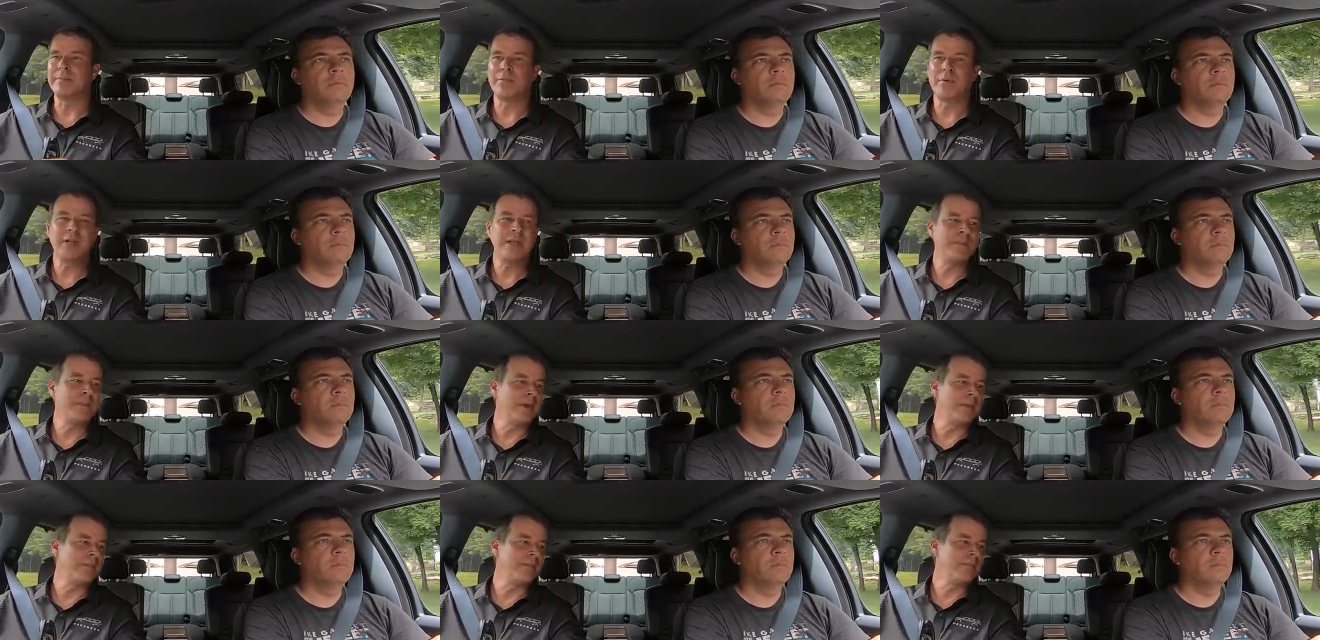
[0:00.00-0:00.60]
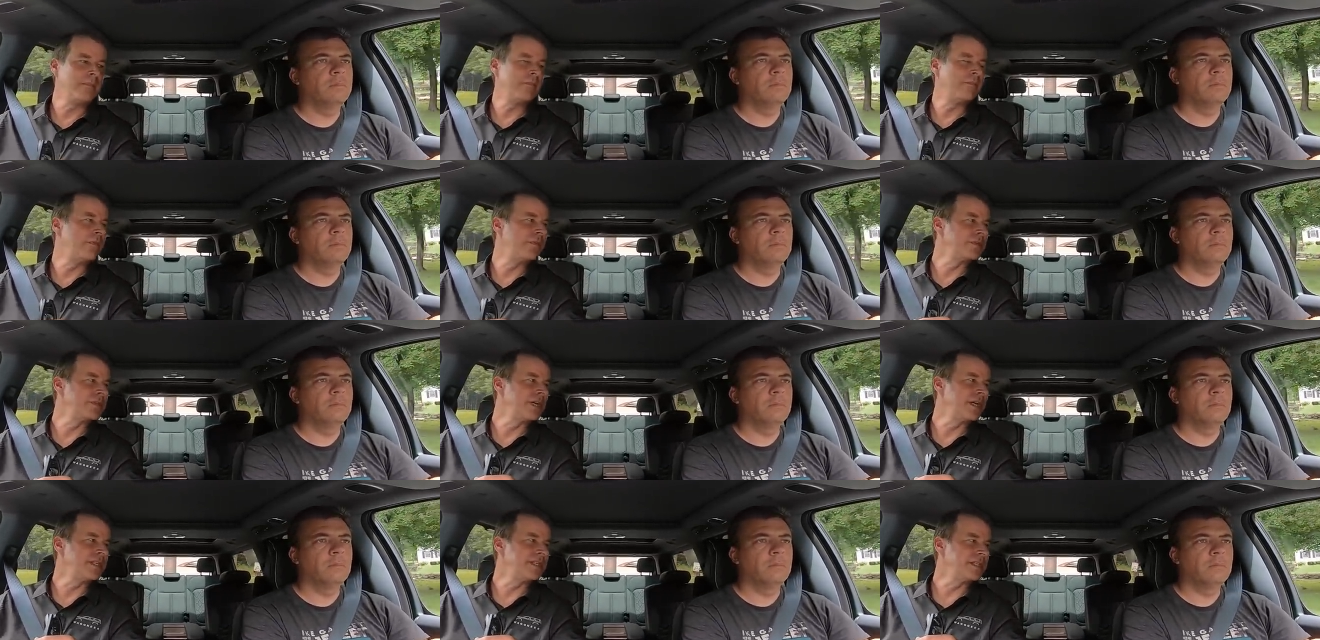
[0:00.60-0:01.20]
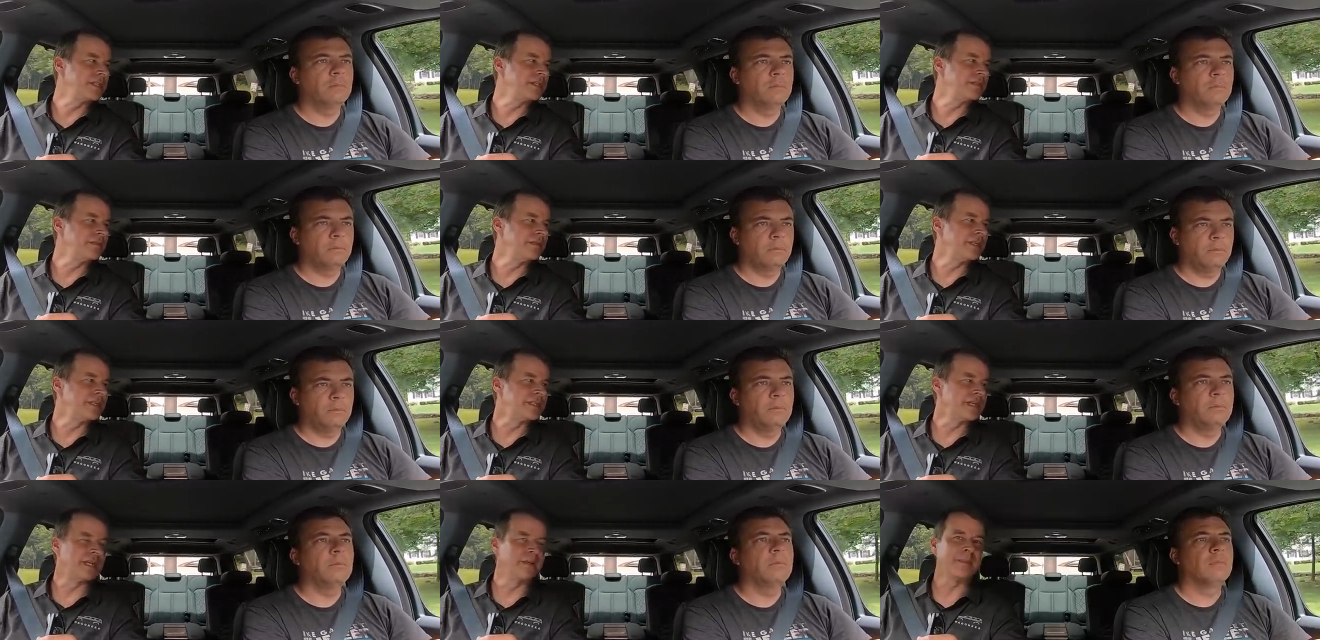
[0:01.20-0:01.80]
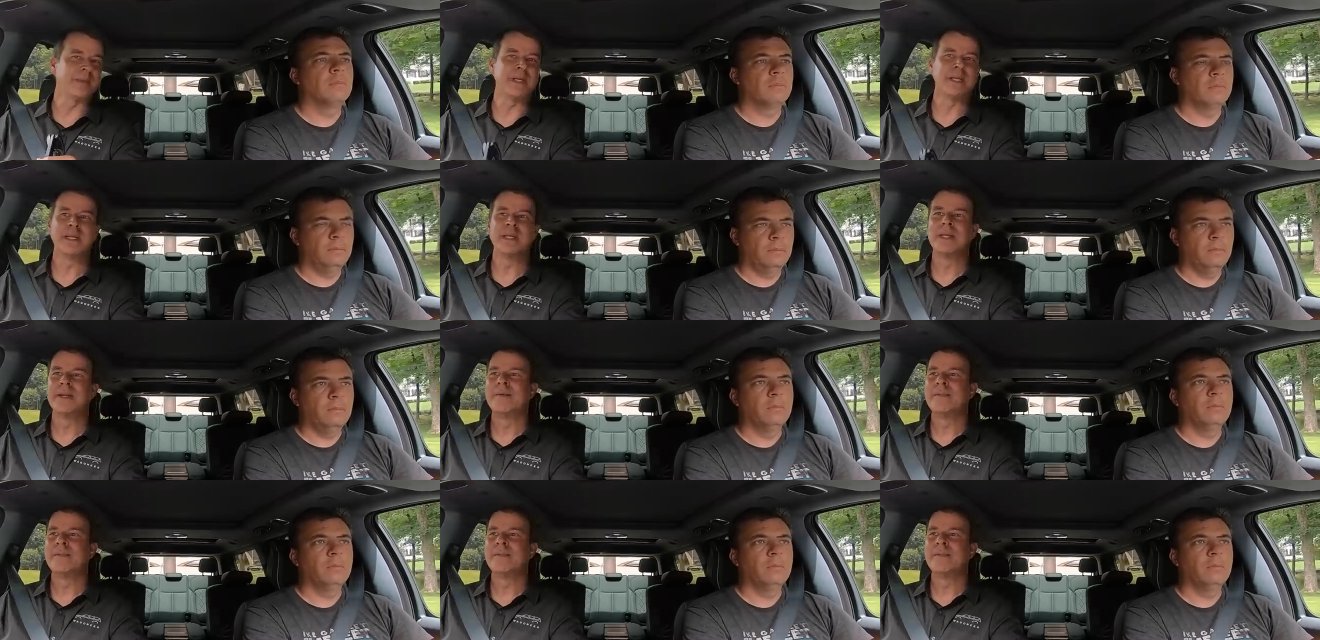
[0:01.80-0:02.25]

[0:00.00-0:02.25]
Speaker 1: the premium full-size S U V segment.